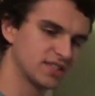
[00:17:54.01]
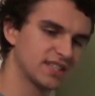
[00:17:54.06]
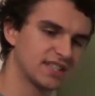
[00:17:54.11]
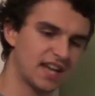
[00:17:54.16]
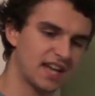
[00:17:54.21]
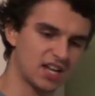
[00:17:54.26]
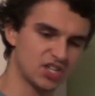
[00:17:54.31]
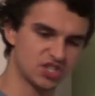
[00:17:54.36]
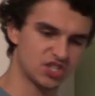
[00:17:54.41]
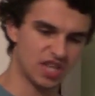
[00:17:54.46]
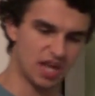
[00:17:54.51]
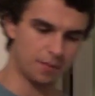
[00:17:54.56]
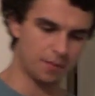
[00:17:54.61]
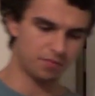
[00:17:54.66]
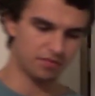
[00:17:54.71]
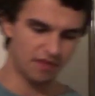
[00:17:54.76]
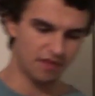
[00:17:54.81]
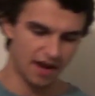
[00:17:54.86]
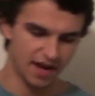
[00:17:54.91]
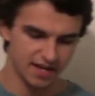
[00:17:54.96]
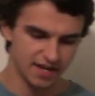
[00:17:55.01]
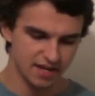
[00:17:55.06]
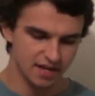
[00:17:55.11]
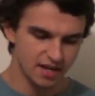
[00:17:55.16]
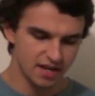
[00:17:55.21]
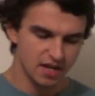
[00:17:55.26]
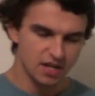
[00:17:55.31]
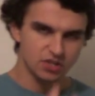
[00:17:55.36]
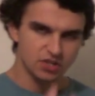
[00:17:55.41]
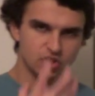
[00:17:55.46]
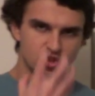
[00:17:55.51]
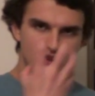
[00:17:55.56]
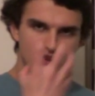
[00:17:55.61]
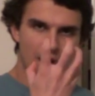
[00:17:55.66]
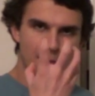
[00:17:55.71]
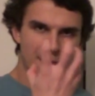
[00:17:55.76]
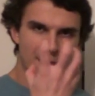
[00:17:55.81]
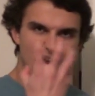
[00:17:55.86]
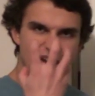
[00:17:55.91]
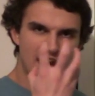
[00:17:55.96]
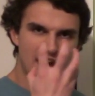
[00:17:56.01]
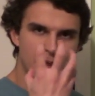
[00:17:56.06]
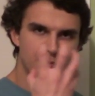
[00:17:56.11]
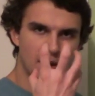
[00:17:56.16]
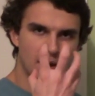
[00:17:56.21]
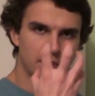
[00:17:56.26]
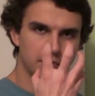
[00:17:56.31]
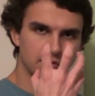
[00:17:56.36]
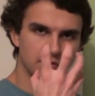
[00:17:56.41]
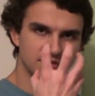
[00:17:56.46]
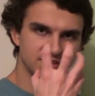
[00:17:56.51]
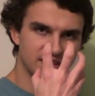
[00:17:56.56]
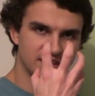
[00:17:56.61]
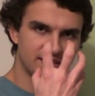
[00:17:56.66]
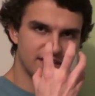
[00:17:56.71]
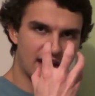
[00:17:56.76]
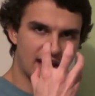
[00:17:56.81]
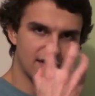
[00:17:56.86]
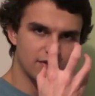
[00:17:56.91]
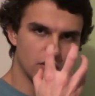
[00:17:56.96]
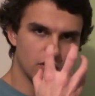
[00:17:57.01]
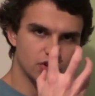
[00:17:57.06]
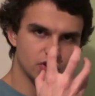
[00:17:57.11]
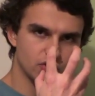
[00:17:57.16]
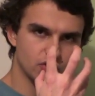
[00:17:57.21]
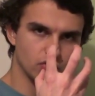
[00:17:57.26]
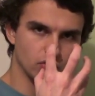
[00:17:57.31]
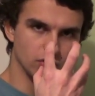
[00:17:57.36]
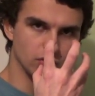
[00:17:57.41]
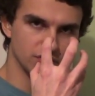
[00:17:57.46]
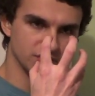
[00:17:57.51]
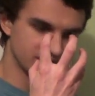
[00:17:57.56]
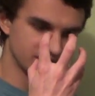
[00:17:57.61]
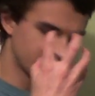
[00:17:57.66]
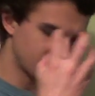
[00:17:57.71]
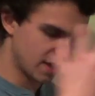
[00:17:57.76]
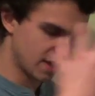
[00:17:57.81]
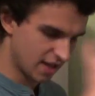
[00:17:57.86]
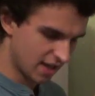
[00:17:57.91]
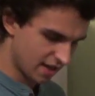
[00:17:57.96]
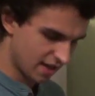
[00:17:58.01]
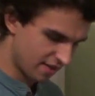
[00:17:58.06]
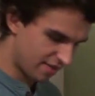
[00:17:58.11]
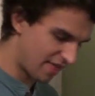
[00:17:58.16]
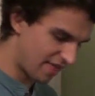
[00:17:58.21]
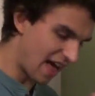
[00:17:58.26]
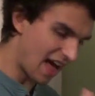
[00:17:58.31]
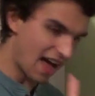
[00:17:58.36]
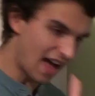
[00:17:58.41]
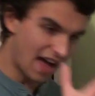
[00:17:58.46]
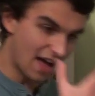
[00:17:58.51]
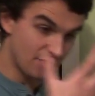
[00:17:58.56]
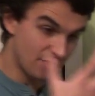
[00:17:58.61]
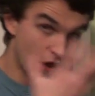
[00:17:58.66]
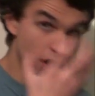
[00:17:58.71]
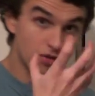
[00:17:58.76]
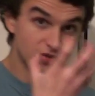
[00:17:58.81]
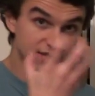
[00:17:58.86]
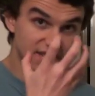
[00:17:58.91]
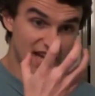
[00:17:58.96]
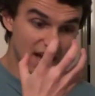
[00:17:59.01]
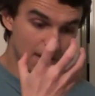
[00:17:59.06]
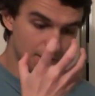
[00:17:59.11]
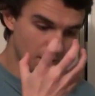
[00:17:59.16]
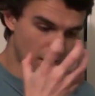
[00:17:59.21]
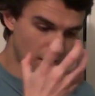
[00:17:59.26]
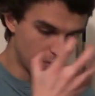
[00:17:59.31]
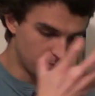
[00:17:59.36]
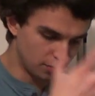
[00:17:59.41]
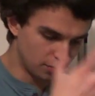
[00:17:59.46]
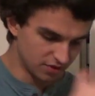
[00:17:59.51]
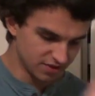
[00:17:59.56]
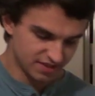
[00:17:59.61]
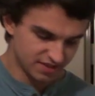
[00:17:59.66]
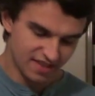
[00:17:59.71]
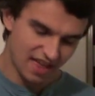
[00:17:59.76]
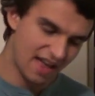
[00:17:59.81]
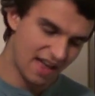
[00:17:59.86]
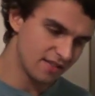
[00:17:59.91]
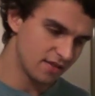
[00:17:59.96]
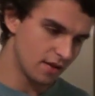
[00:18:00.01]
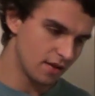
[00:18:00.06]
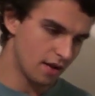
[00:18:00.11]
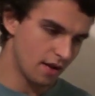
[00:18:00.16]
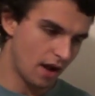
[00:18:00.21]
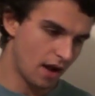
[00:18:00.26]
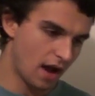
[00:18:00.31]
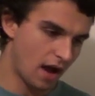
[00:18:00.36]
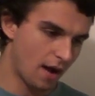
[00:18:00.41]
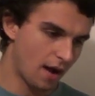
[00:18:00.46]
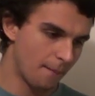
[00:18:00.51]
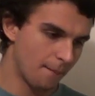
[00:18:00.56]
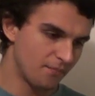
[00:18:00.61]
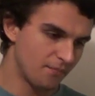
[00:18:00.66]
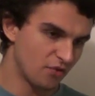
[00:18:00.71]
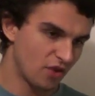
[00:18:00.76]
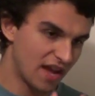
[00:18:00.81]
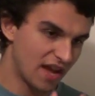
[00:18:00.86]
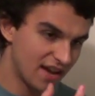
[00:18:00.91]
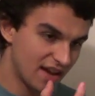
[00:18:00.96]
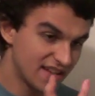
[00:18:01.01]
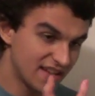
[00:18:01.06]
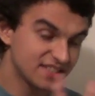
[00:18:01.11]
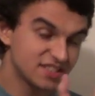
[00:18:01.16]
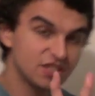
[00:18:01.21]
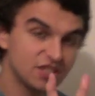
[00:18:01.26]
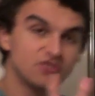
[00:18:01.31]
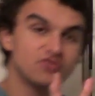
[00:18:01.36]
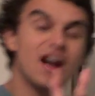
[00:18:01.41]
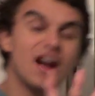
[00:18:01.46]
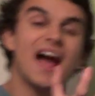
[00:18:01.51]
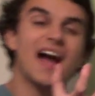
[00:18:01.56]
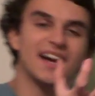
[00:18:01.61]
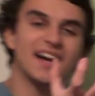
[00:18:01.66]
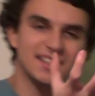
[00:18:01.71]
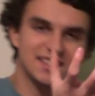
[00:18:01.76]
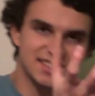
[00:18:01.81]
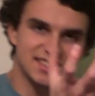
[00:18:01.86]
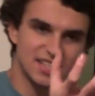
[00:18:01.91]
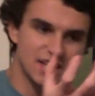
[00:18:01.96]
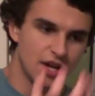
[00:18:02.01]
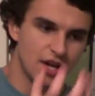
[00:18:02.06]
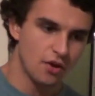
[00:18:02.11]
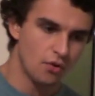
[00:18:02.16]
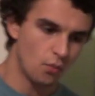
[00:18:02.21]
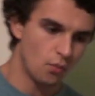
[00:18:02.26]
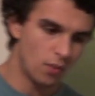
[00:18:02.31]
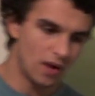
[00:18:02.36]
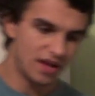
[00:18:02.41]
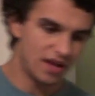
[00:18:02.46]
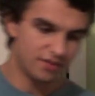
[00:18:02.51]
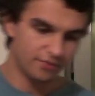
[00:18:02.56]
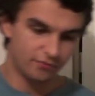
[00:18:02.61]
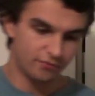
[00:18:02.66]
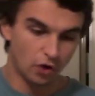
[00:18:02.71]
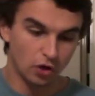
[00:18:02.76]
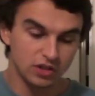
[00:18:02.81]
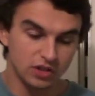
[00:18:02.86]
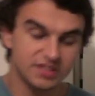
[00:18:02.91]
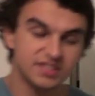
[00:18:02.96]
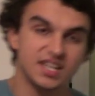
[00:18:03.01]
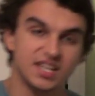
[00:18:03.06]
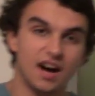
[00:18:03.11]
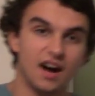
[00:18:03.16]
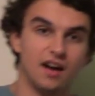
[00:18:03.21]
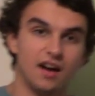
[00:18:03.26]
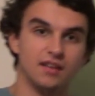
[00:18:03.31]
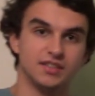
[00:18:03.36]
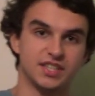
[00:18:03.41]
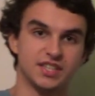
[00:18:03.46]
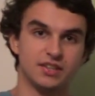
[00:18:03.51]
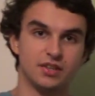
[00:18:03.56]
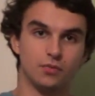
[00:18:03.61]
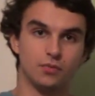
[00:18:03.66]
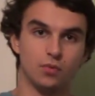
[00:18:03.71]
to catch their prey, trap air bubbles in their nostrils. Those air bubbles then interacts with volatiles in the